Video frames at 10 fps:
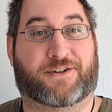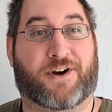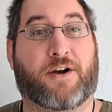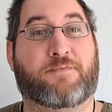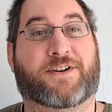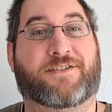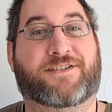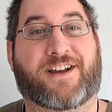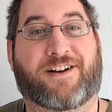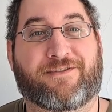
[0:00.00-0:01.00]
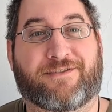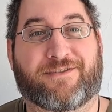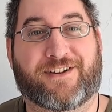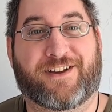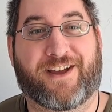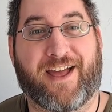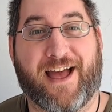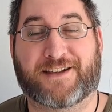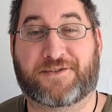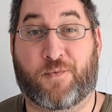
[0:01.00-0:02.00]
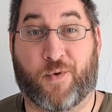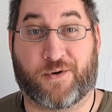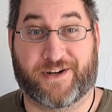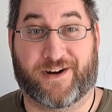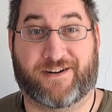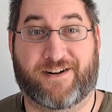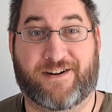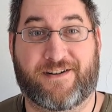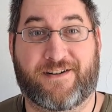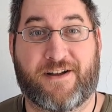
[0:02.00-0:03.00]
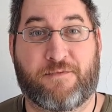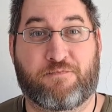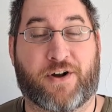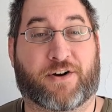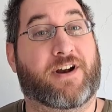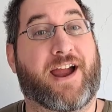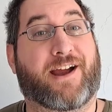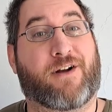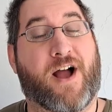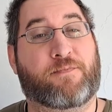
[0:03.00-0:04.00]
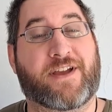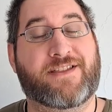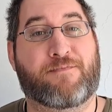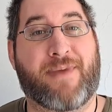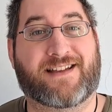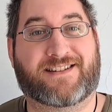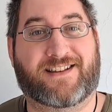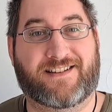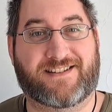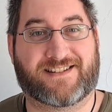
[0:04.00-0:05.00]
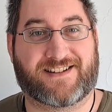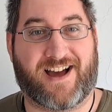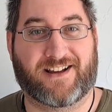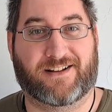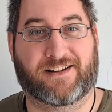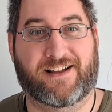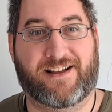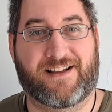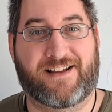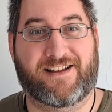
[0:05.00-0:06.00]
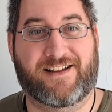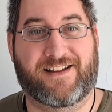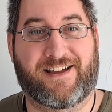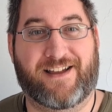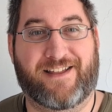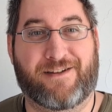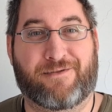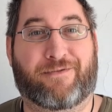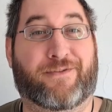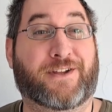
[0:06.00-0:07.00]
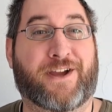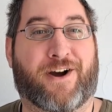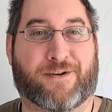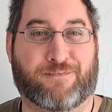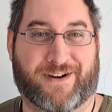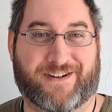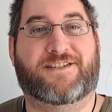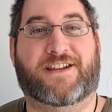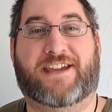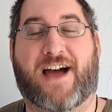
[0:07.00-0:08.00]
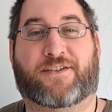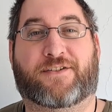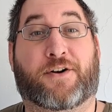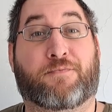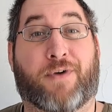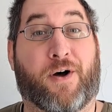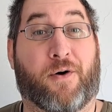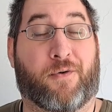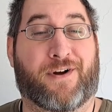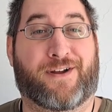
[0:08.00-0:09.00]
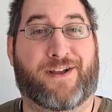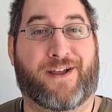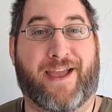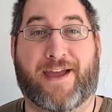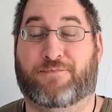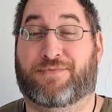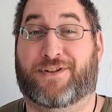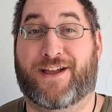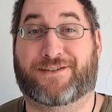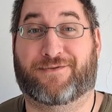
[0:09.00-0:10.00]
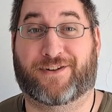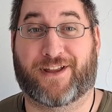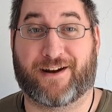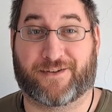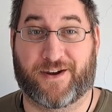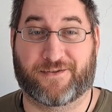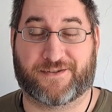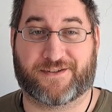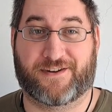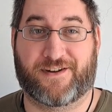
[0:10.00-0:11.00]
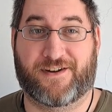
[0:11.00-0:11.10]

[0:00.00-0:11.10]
garbed herself as a warrior, put her hair up in the masculine style. Fully armored, she gathered her bow and plentiful arrows